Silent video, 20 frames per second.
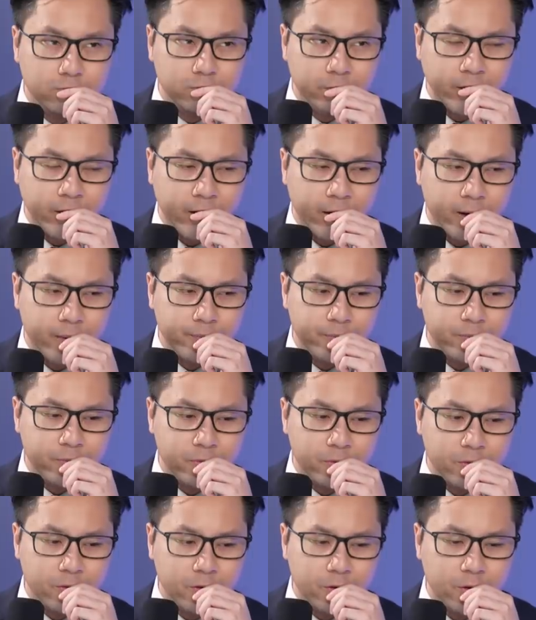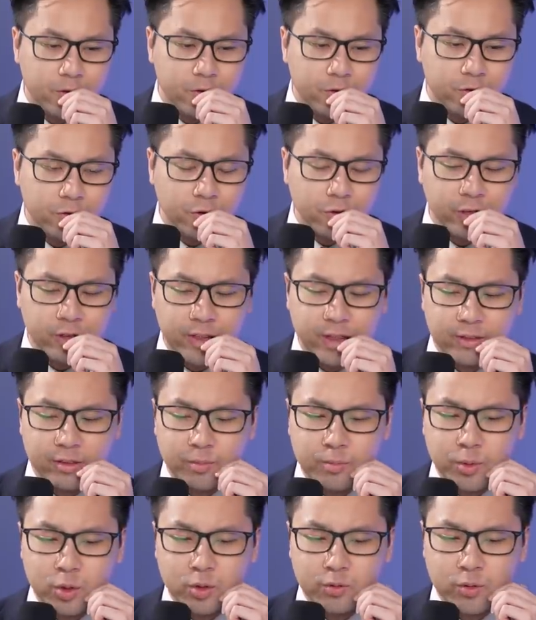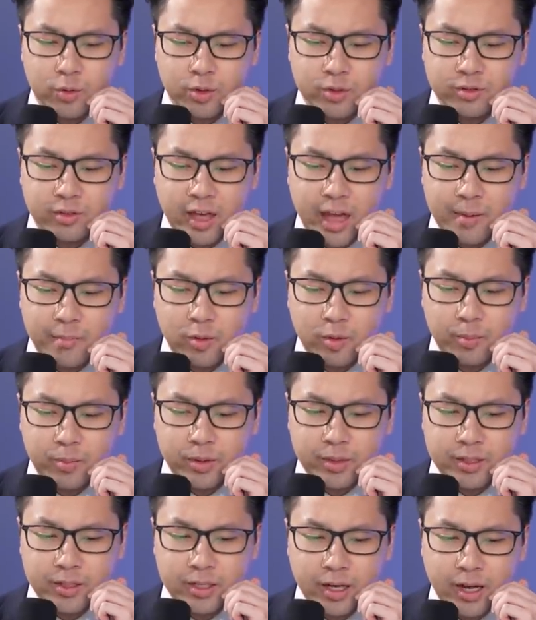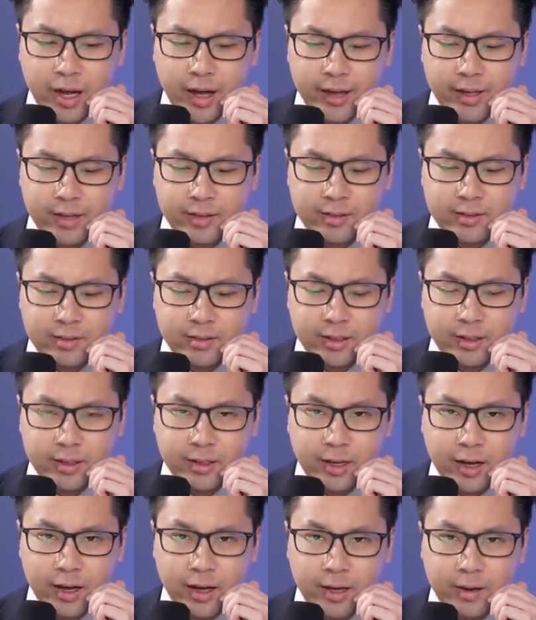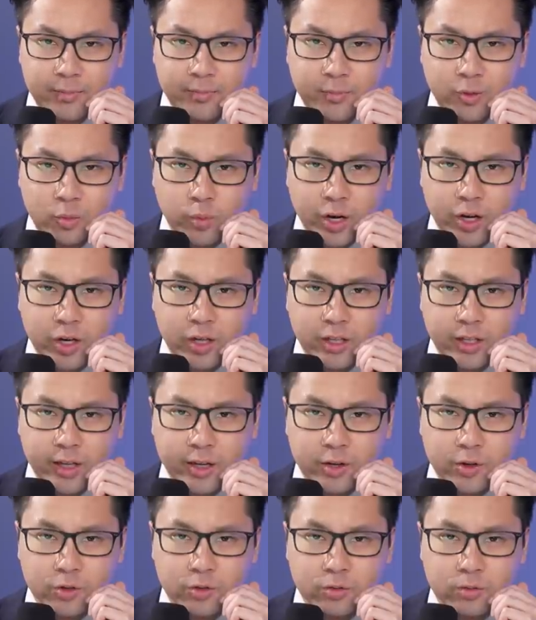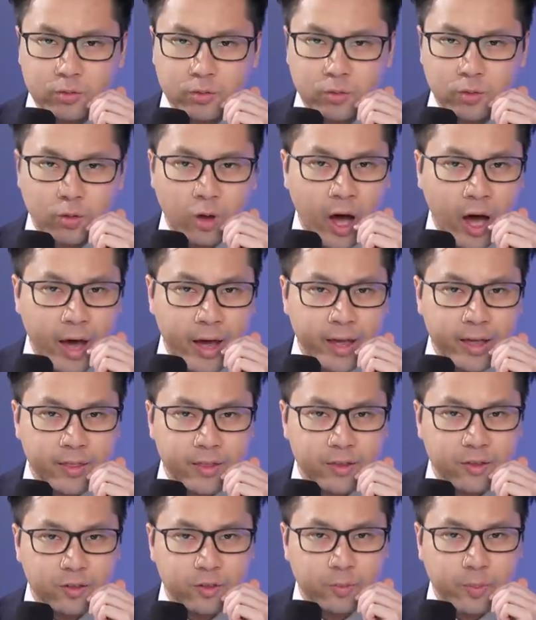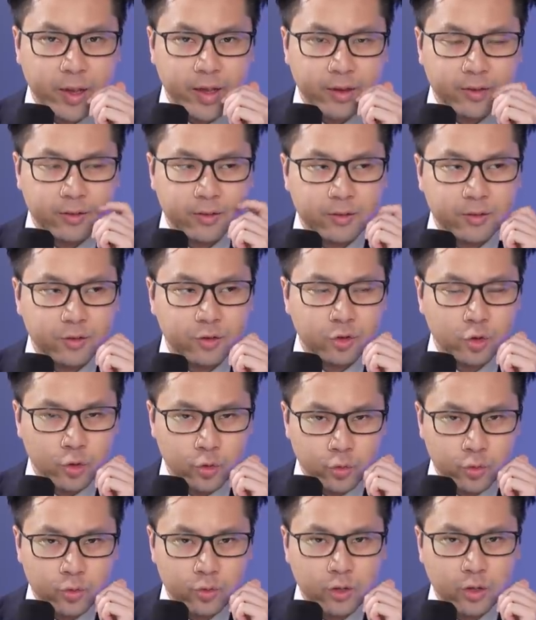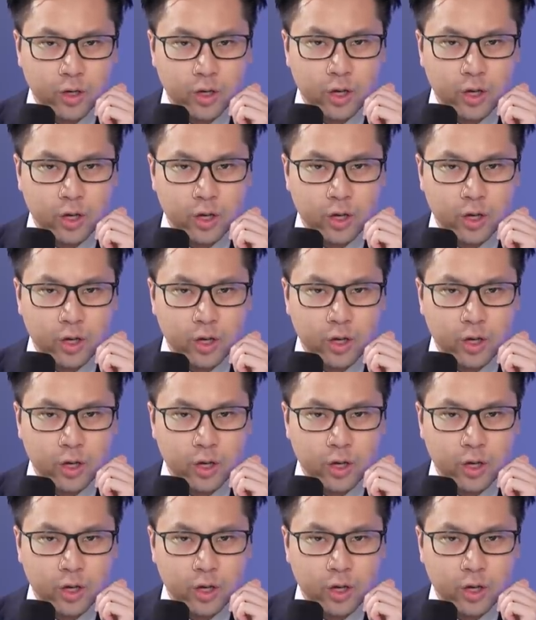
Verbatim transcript: Yeah, certainly that's a beautiful example. But uh, I could see um, regulators eyeing this space soon